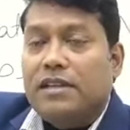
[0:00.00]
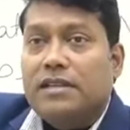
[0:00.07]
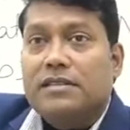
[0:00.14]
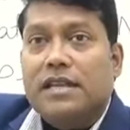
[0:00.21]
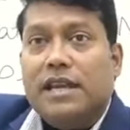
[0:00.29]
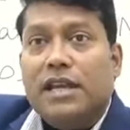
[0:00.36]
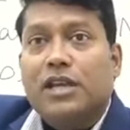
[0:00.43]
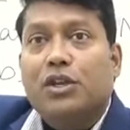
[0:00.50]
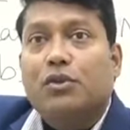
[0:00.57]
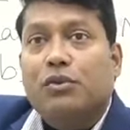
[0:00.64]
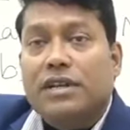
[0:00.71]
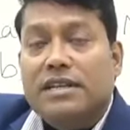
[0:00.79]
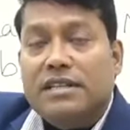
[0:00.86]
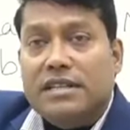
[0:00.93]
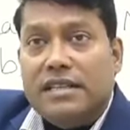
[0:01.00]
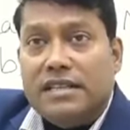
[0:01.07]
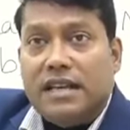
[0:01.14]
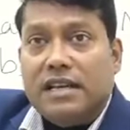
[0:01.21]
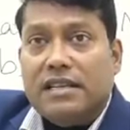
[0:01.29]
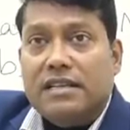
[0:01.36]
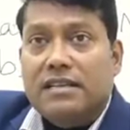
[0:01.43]
Second, you can say
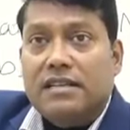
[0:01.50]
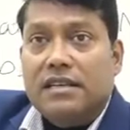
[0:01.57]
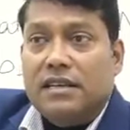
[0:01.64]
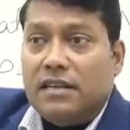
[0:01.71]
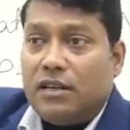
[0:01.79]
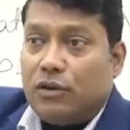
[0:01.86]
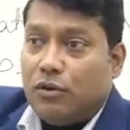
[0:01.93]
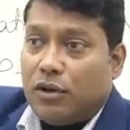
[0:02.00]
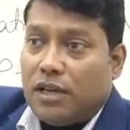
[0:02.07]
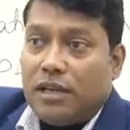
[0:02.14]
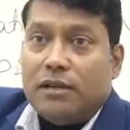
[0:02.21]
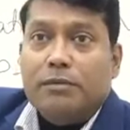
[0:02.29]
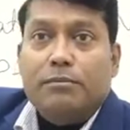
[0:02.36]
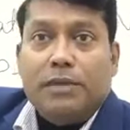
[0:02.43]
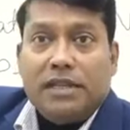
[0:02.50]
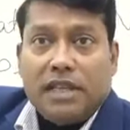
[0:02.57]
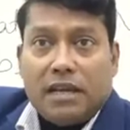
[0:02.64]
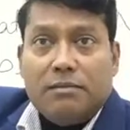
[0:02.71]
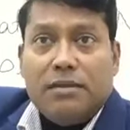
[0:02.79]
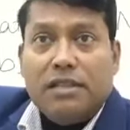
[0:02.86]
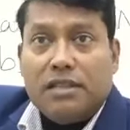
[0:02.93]
that, okay,
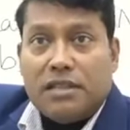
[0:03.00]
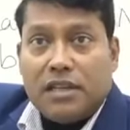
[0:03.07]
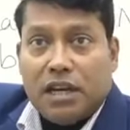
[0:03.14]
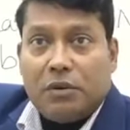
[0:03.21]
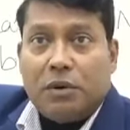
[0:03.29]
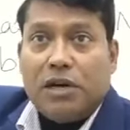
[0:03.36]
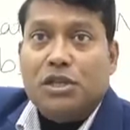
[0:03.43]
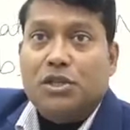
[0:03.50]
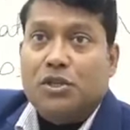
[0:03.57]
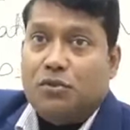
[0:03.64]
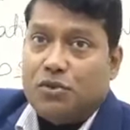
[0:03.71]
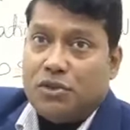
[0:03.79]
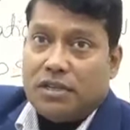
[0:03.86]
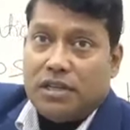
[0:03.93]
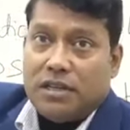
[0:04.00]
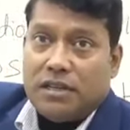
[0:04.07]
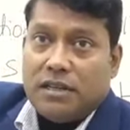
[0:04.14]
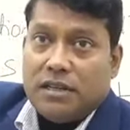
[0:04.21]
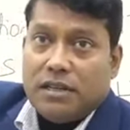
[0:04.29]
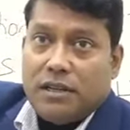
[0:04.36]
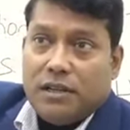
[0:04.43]
Pradhan Mantri Awas Yojana
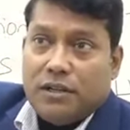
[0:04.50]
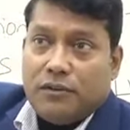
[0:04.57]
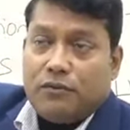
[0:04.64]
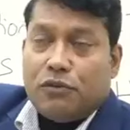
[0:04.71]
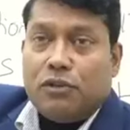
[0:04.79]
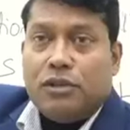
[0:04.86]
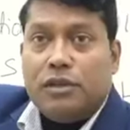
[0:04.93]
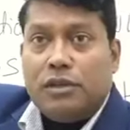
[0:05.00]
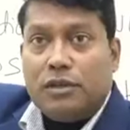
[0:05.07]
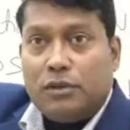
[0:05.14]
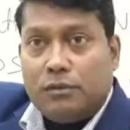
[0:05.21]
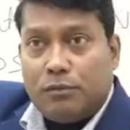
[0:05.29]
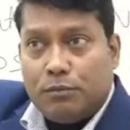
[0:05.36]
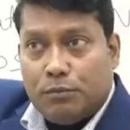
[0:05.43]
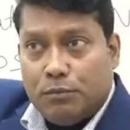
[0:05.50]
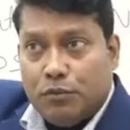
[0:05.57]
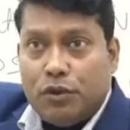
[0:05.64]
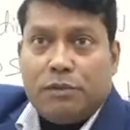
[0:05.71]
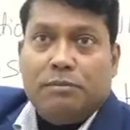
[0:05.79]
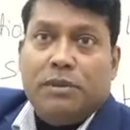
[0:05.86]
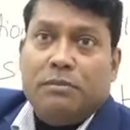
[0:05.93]
for the
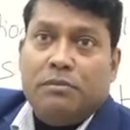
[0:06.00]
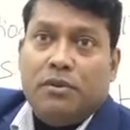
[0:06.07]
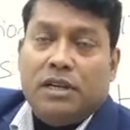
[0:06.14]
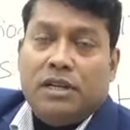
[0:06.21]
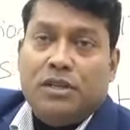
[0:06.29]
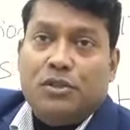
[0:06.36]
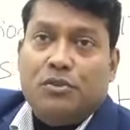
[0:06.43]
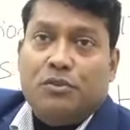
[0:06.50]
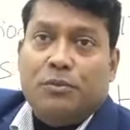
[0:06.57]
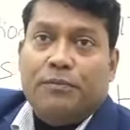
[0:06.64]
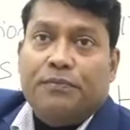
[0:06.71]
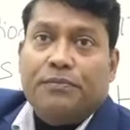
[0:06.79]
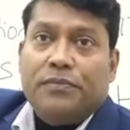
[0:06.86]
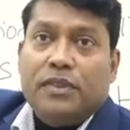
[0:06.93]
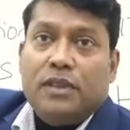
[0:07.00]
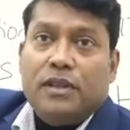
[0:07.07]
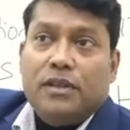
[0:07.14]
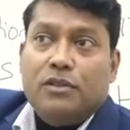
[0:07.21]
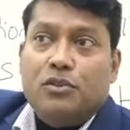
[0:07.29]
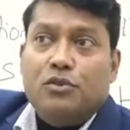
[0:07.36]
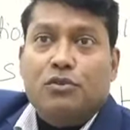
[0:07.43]
poor people also.
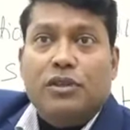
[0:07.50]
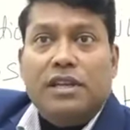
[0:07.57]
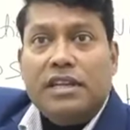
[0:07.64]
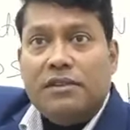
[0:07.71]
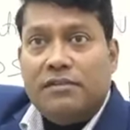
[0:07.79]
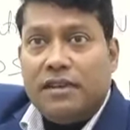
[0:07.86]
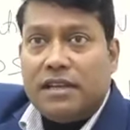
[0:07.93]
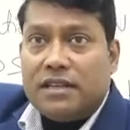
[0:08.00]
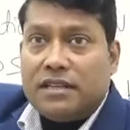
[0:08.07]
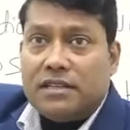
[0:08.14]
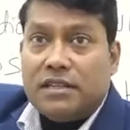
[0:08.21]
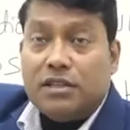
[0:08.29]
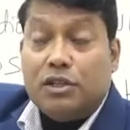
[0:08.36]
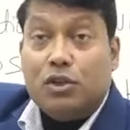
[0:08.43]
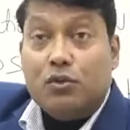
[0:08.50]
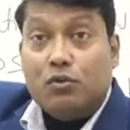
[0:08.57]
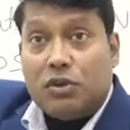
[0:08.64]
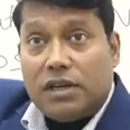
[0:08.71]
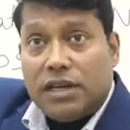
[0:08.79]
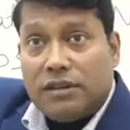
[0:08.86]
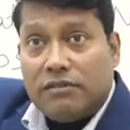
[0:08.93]
So they are giving it, the
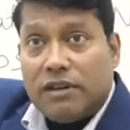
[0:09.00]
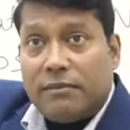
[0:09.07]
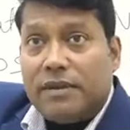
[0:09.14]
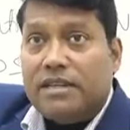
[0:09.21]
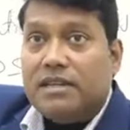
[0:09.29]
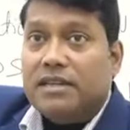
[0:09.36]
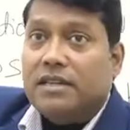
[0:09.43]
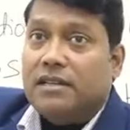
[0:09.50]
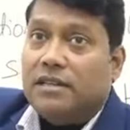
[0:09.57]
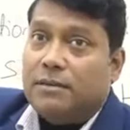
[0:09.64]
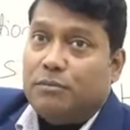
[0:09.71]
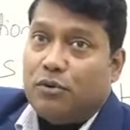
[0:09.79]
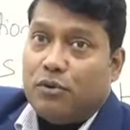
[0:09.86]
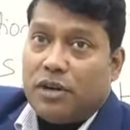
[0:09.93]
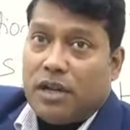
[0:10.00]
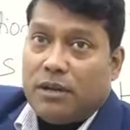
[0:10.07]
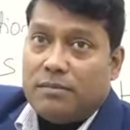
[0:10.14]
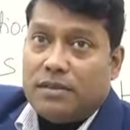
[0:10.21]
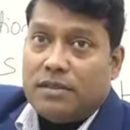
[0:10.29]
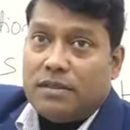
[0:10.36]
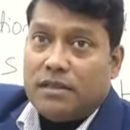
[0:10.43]
rural development
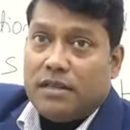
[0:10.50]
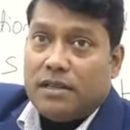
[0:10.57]
programs,